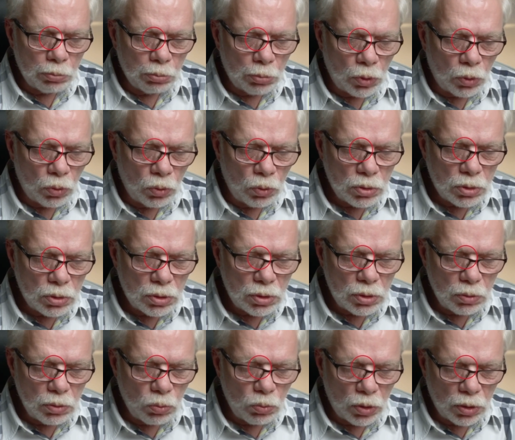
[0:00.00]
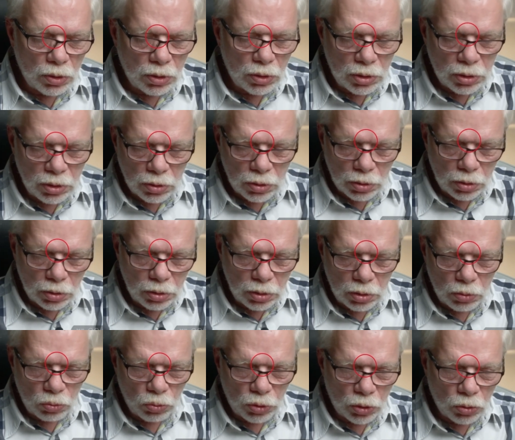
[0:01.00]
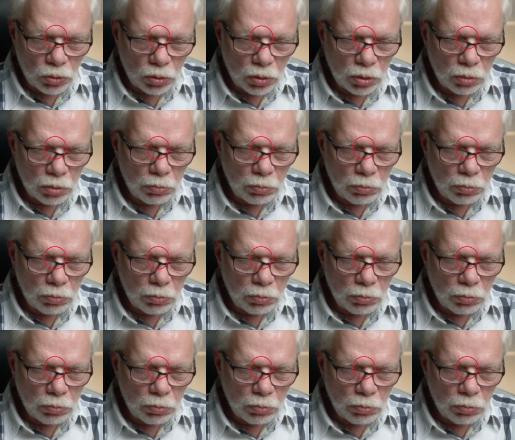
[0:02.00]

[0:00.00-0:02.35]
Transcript: The one is here the recording mode.